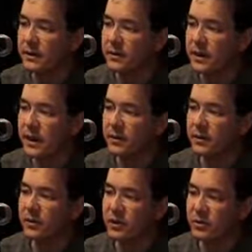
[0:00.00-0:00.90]
The
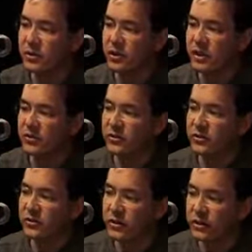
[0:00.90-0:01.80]
animals are
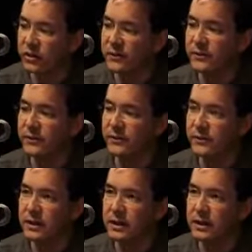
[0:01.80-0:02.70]
projections of
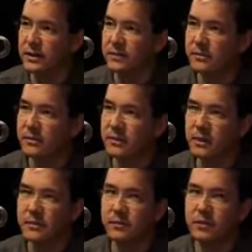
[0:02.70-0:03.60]

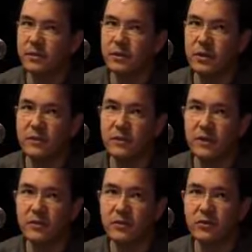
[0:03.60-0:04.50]
some human
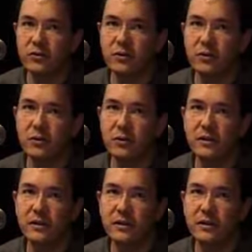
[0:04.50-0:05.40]
emotional
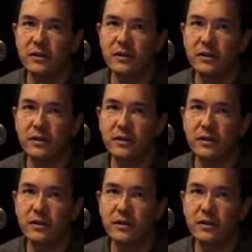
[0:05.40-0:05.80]
qualities.